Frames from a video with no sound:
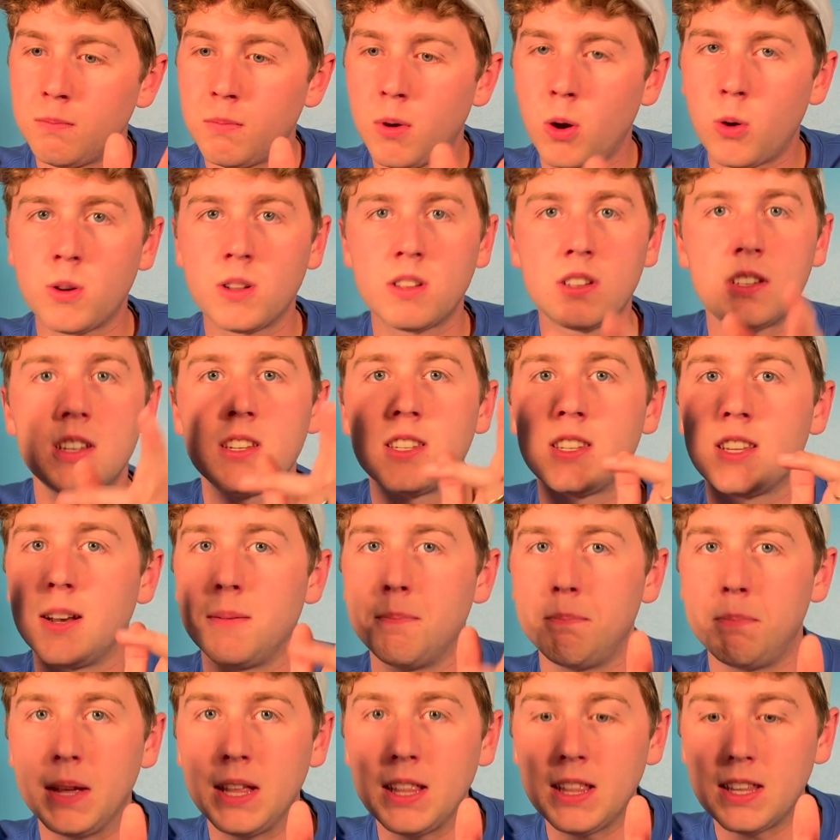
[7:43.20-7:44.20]
bonuses and
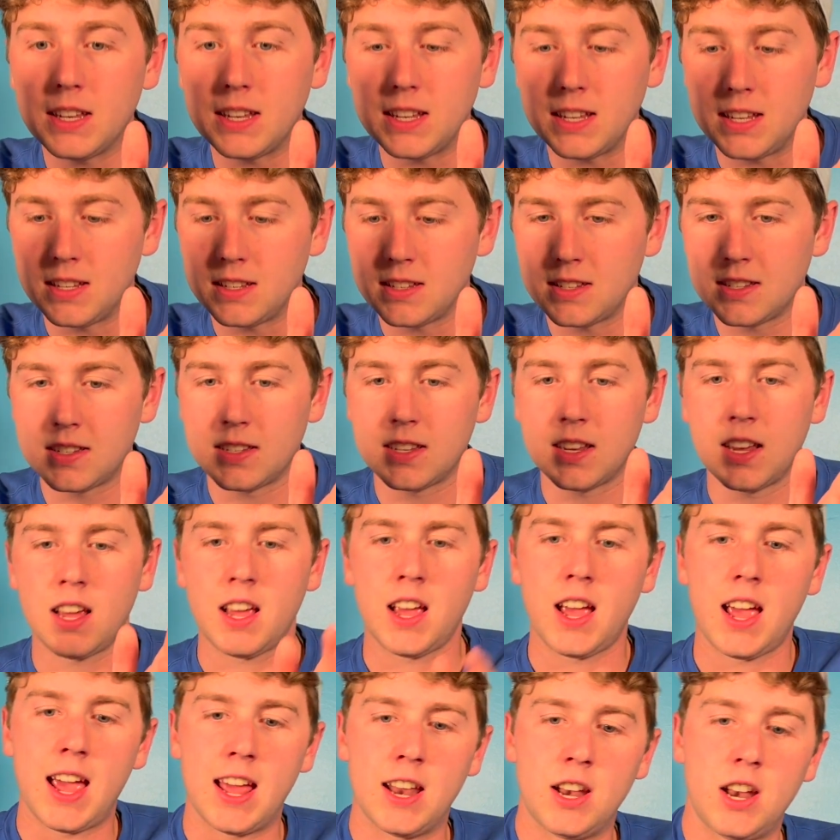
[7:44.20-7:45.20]
abilities
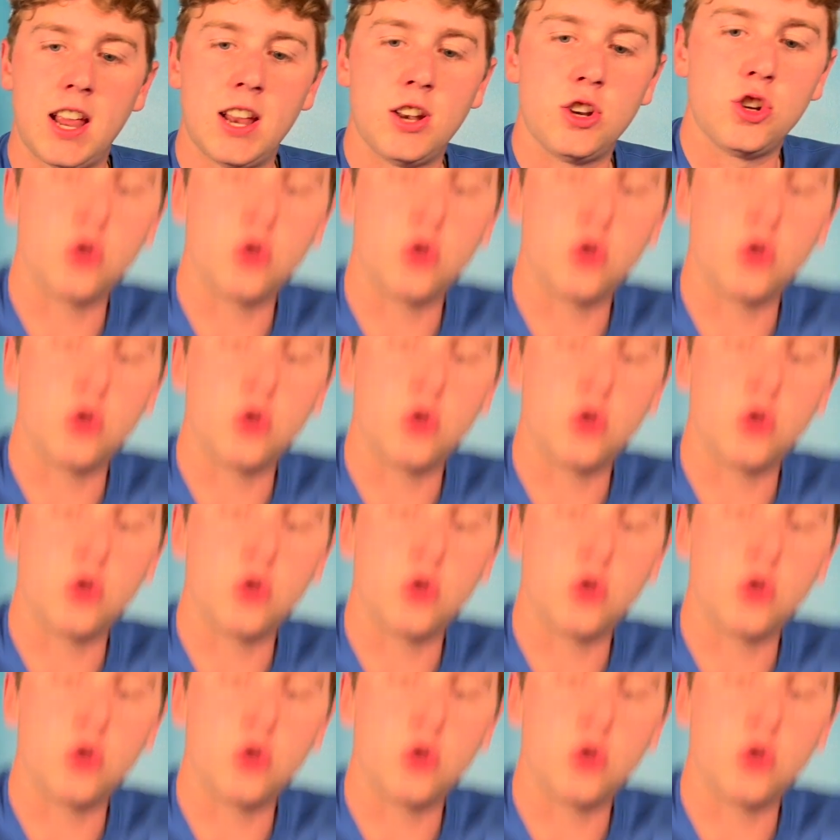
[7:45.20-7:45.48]
and